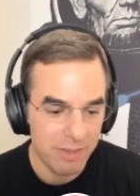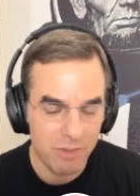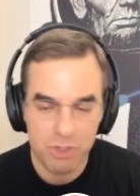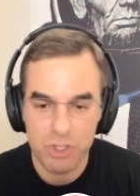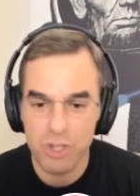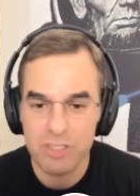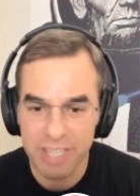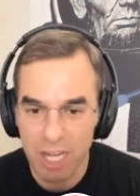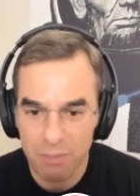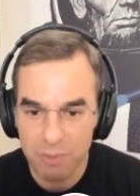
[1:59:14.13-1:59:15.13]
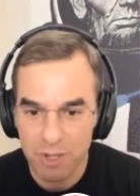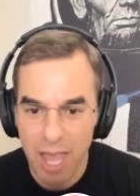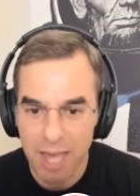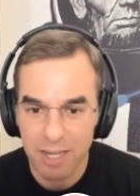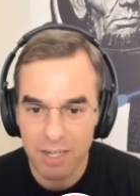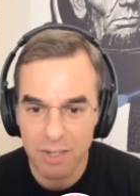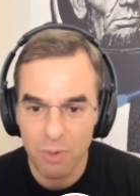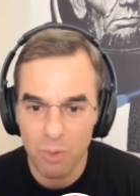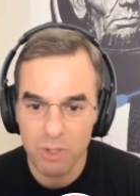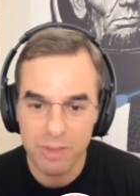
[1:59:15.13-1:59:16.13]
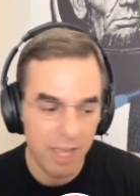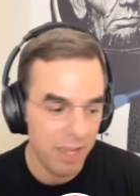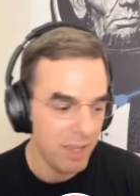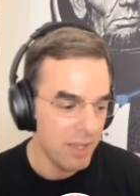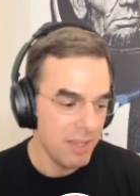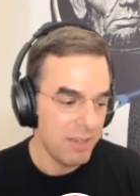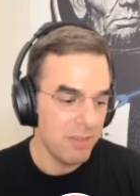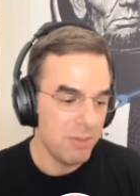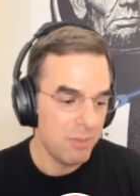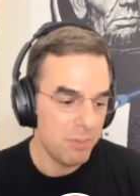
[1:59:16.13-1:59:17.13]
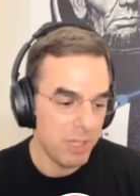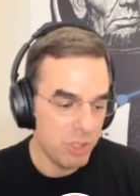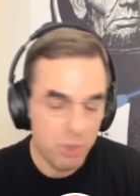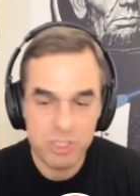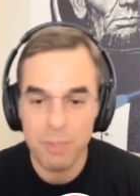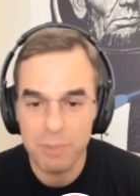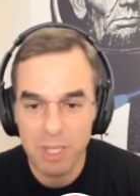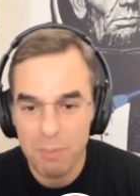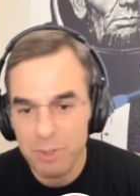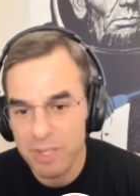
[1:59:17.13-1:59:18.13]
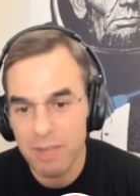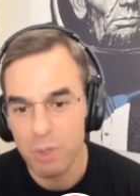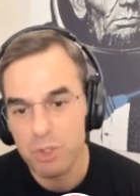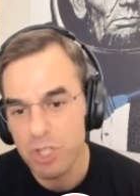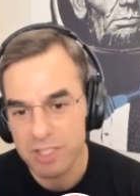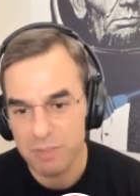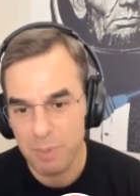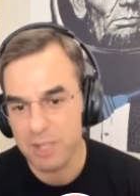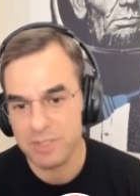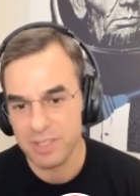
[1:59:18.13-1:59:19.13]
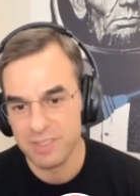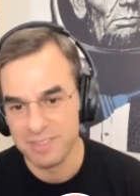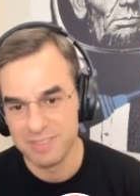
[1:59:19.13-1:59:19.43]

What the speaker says: she doesn't care if they're added, or they do something, but they have no chance of passing.